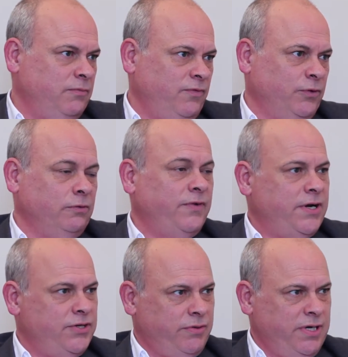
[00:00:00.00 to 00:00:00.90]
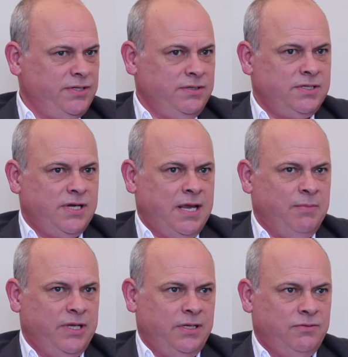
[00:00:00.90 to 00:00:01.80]
For various reasons,
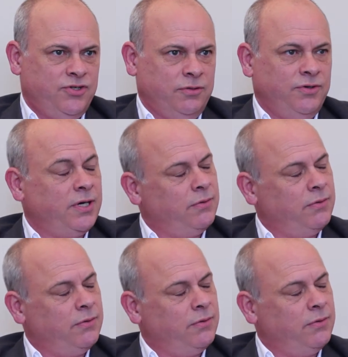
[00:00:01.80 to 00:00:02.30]
namely children.